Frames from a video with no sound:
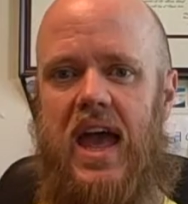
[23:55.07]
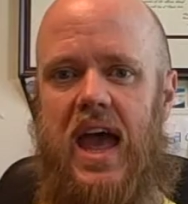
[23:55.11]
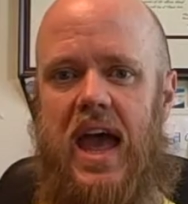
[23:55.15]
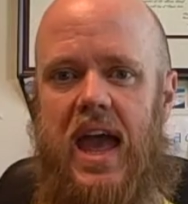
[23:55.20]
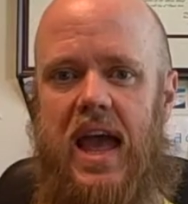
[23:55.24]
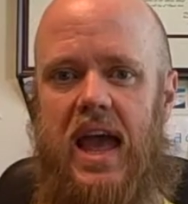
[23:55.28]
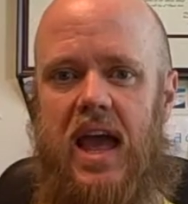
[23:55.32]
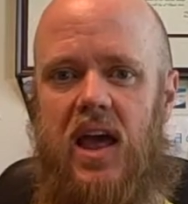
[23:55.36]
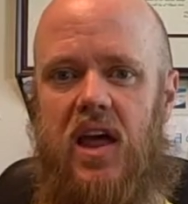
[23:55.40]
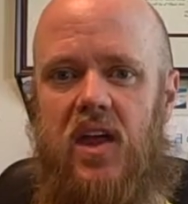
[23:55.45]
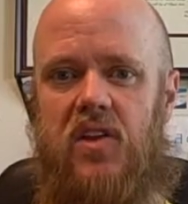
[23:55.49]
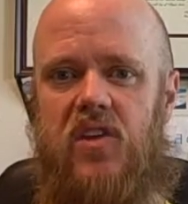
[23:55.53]

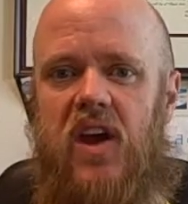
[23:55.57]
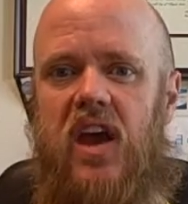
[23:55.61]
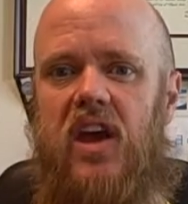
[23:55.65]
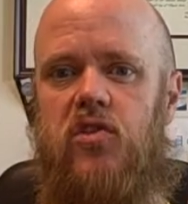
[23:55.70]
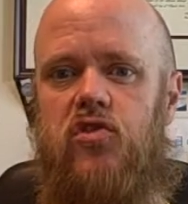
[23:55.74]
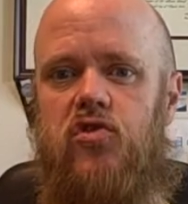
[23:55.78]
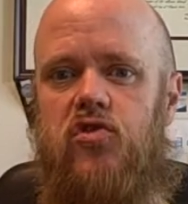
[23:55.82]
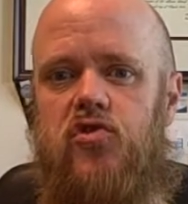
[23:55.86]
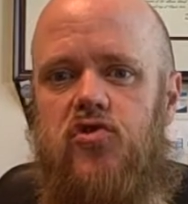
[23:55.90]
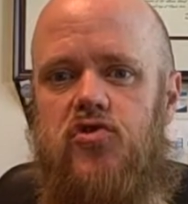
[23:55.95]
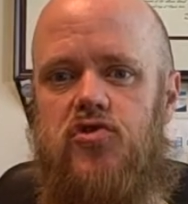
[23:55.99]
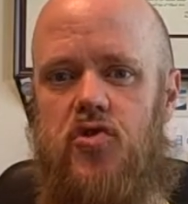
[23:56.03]
and a
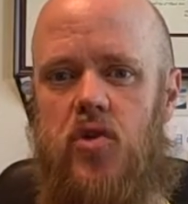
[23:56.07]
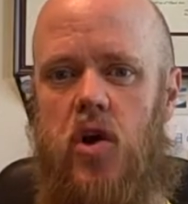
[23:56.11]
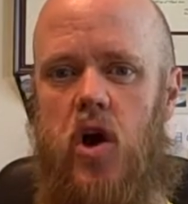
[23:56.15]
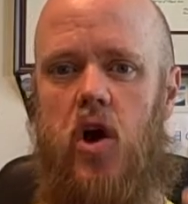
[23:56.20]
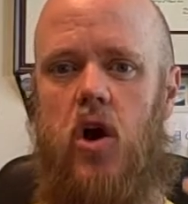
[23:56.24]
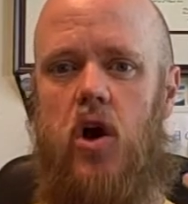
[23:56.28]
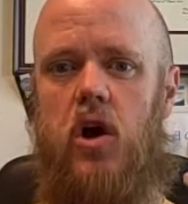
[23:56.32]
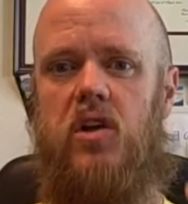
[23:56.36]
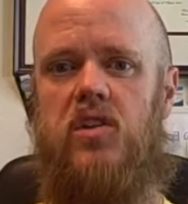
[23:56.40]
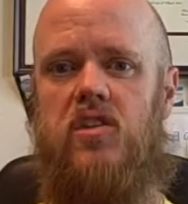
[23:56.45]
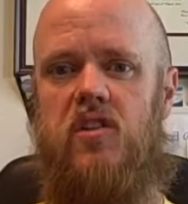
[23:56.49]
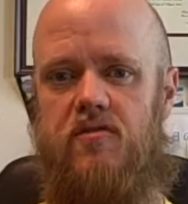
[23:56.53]

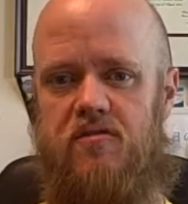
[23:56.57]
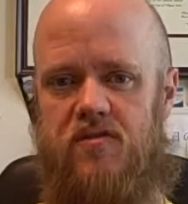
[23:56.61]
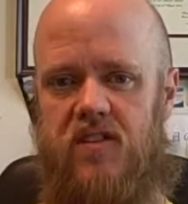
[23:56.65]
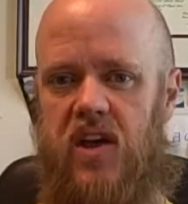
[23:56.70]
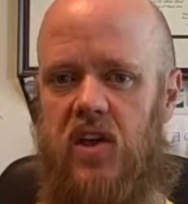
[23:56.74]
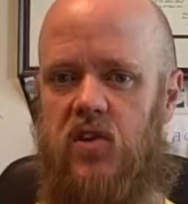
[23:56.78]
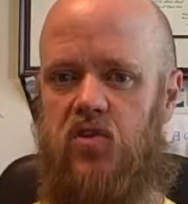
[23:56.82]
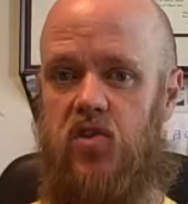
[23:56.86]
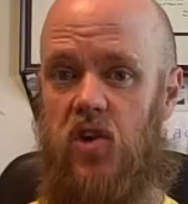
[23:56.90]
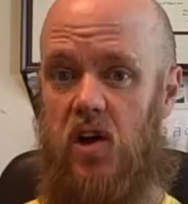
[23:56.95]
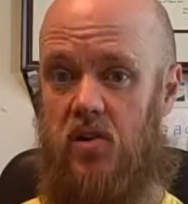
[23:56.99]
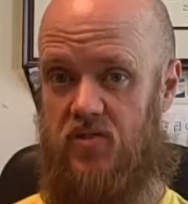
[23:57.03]
strong
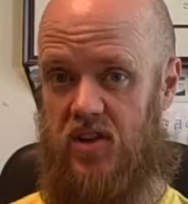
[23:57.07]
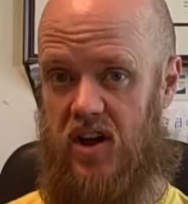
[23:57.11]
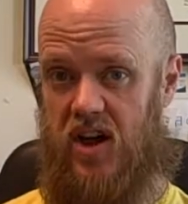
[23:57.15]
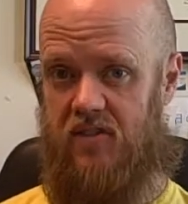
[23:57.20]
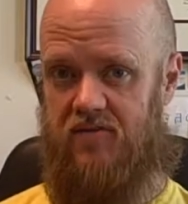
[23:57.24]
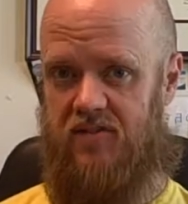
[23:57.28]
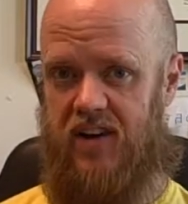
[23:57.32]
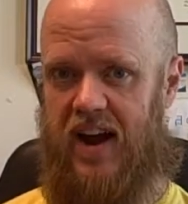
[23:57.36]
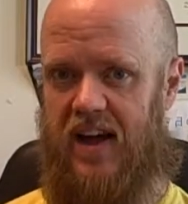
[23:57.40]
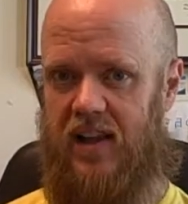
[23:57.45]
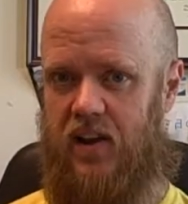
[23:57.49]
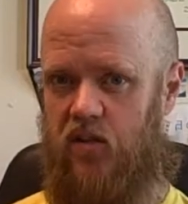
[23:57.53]
defense of
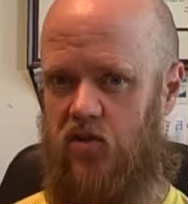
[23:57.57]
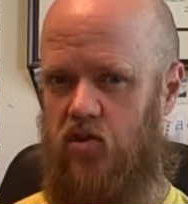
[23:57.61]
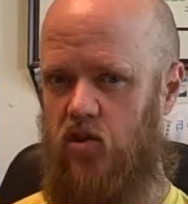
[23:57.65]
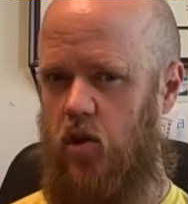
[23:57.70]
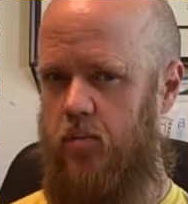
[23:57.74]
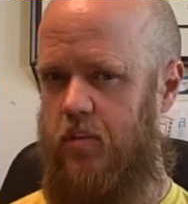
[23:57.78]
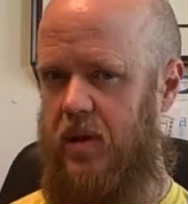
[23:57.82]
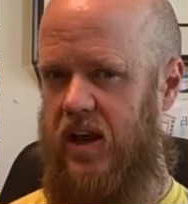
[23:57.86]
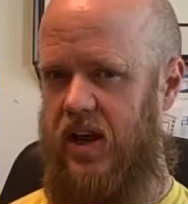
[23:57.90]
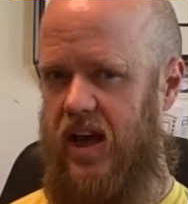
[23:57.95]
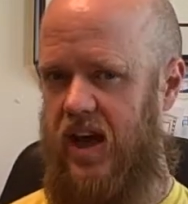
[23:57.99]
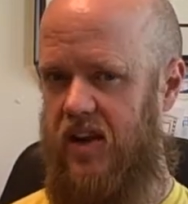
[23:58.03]
nonviolence
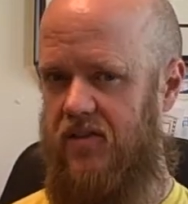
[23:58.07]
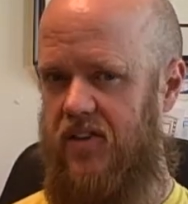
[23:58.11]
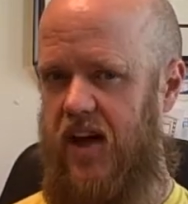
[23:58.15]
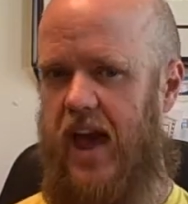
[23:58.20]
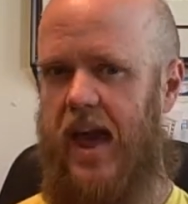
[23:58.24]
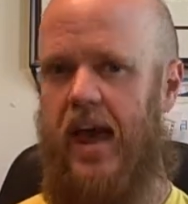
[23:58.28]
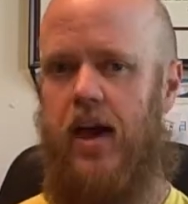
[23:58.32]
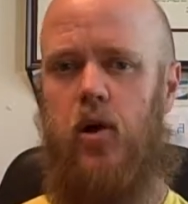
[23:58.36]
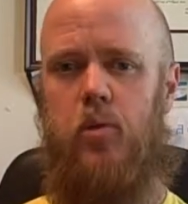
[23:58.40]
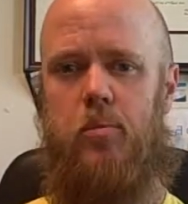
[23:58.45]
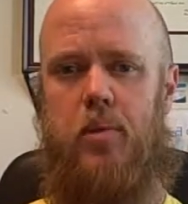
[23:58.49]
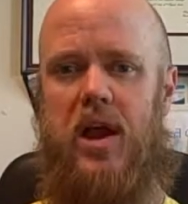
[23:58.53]
could be kind of a
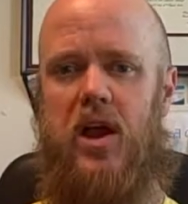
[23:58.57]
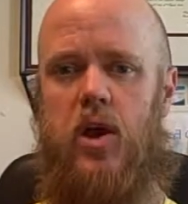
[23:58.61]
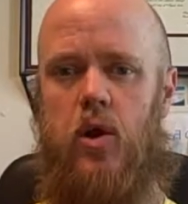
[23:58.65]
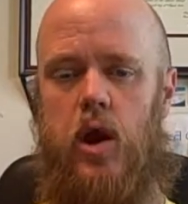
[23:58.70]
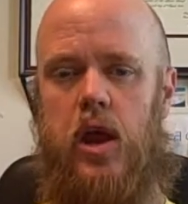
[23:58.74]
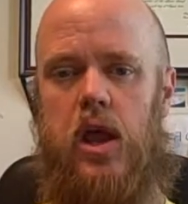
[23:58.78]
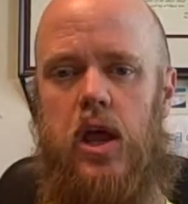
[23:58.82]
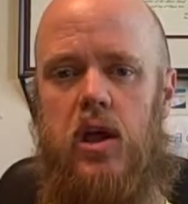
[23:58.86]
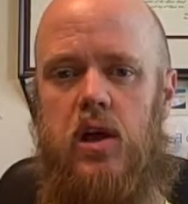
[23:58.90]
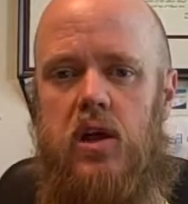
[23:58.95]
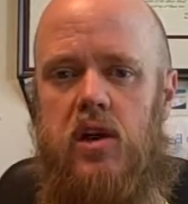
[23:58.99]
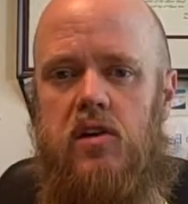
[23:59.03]
Hail
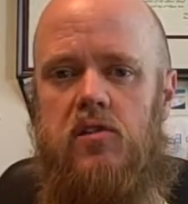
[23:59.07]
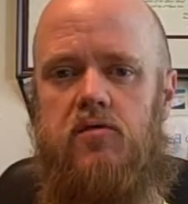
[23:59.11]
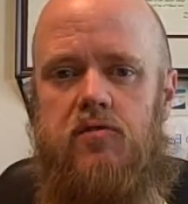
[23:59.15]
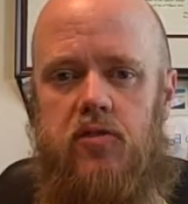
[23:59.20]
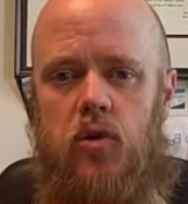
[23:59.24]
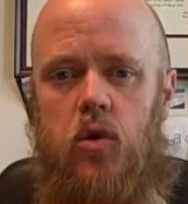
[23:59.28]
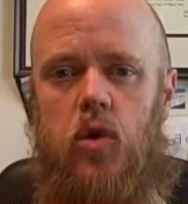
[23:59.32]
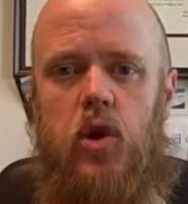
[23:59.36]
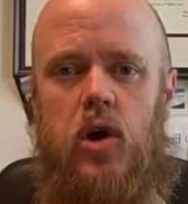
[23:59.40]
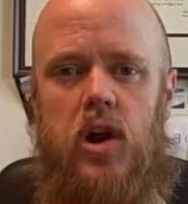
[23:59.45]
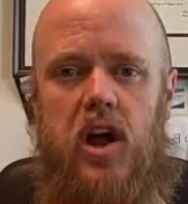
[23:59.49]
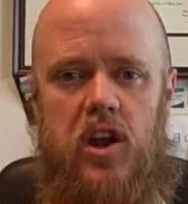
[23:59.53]
Mary
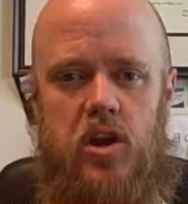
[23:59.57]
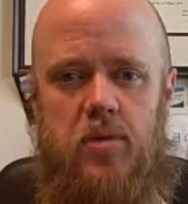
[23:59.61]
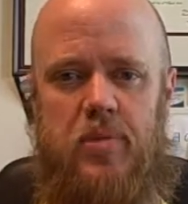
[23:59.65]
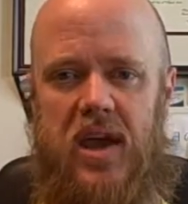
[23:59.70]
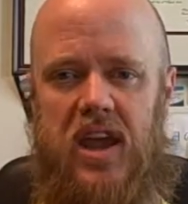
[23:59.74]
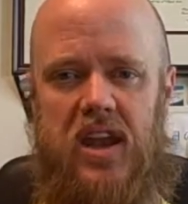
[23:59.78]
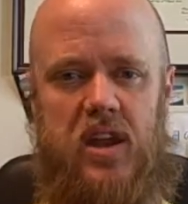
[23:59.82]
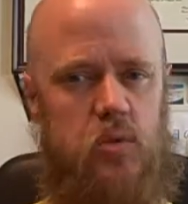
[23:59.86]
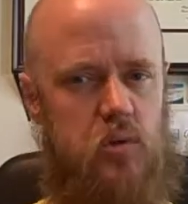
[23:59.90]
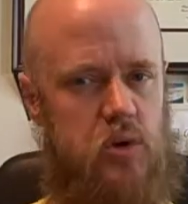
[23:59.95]
for a debate